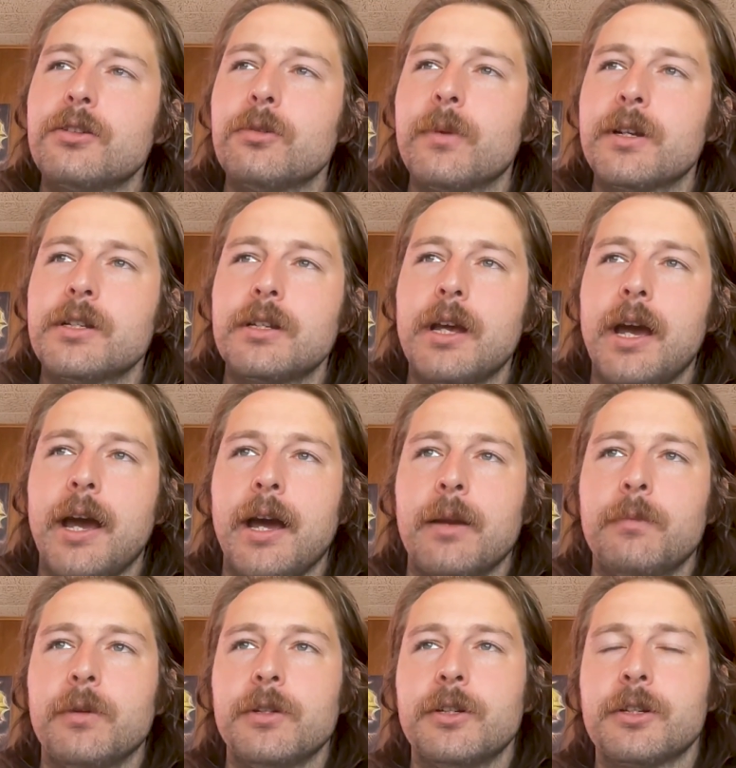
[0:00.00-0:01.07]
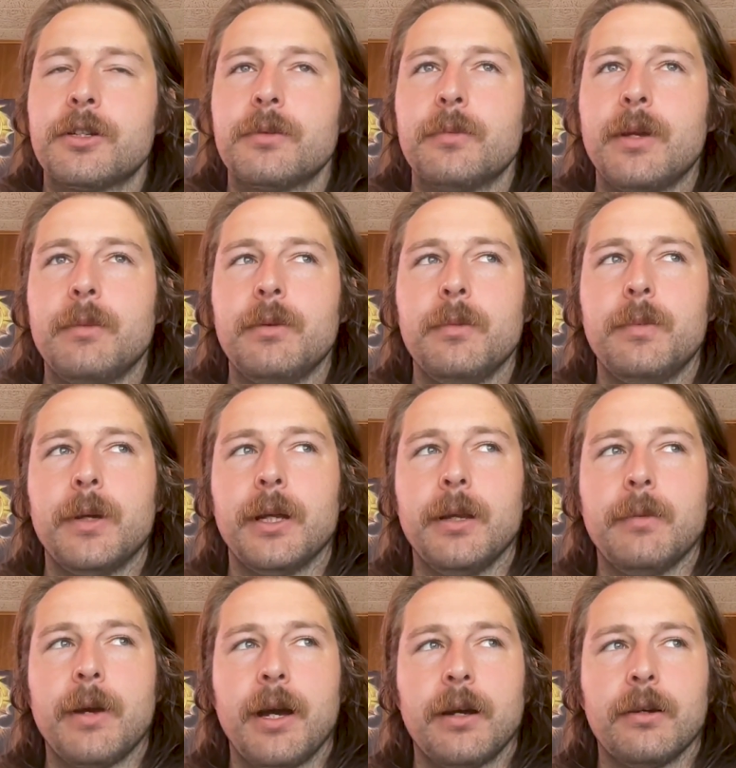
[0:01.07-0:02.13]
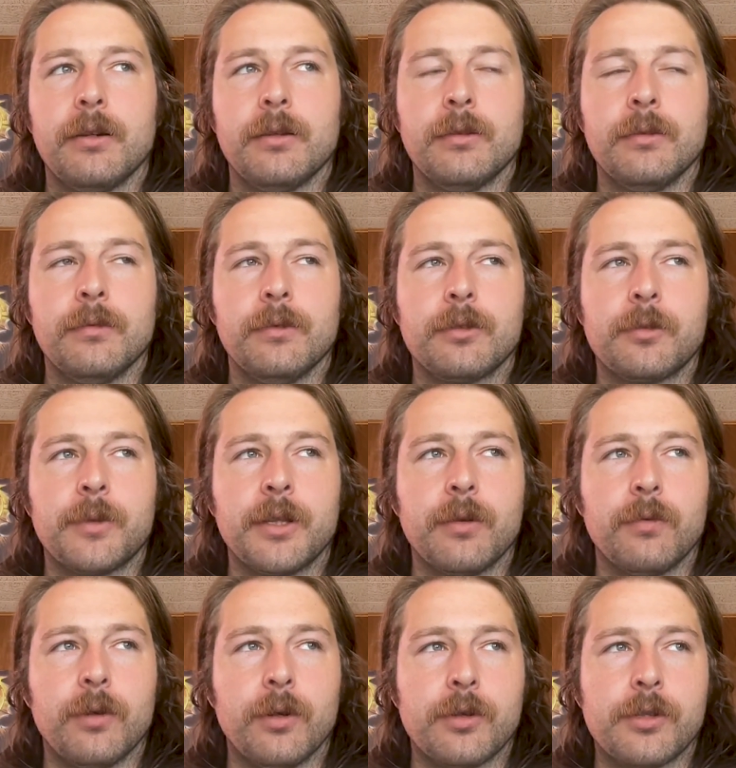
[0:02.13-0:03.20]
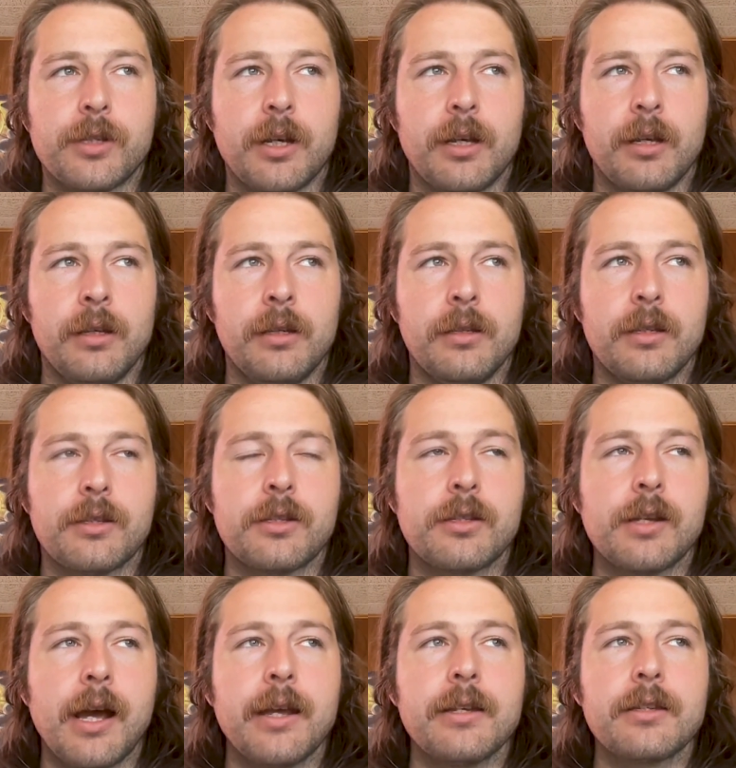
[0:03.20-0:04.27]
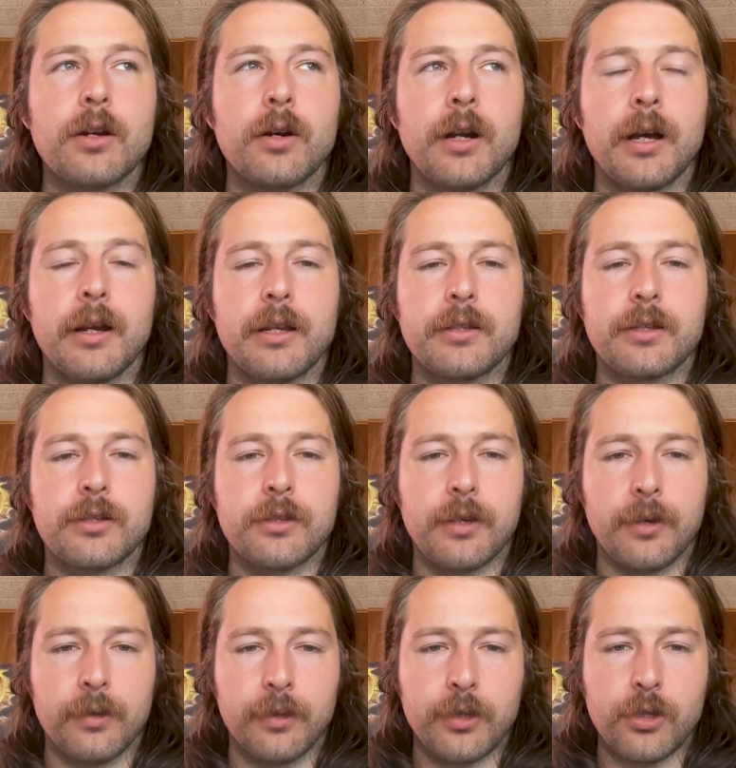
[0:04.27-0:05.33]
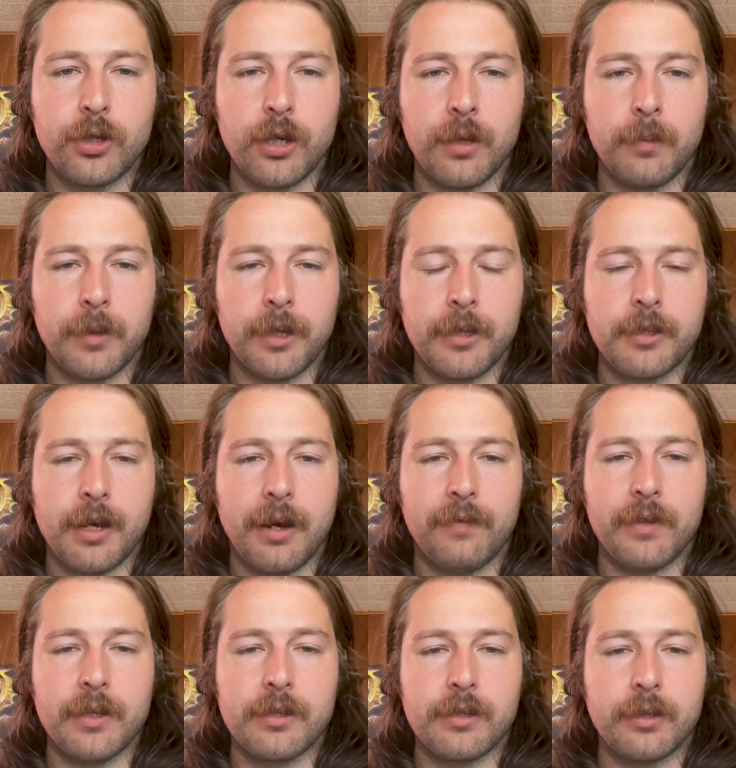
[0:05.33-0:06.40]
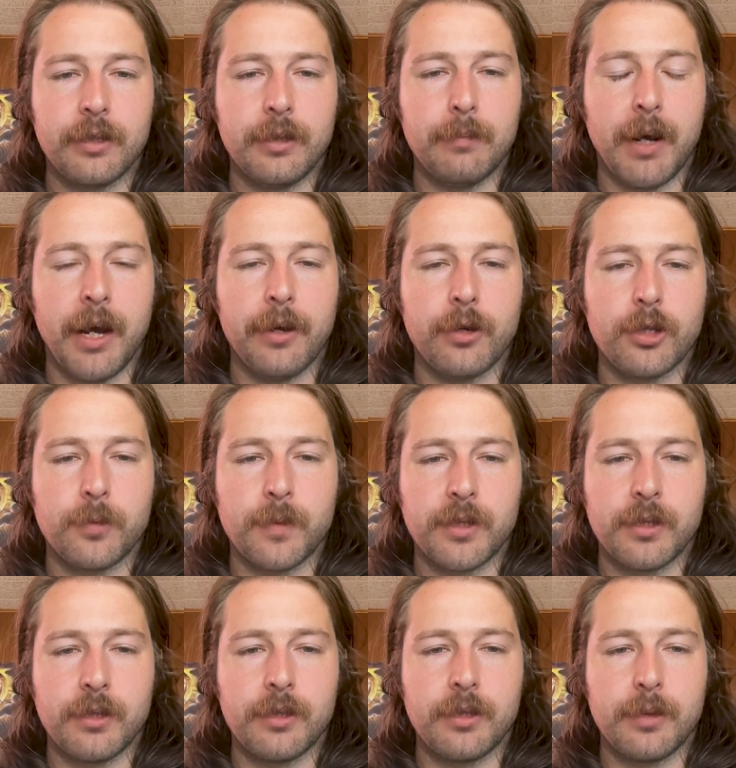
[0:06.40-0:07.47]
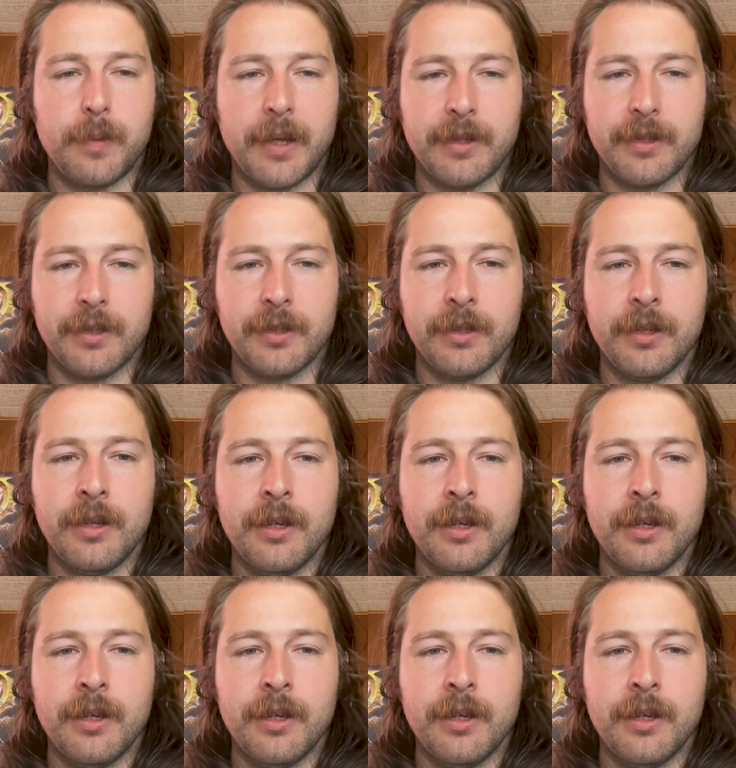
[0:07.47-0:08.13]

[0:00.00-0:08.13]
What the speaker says: too much to add, but just to maybe piggyback on something that Will said, the sites are not necessarily cheap, but it's obviously miner dependent.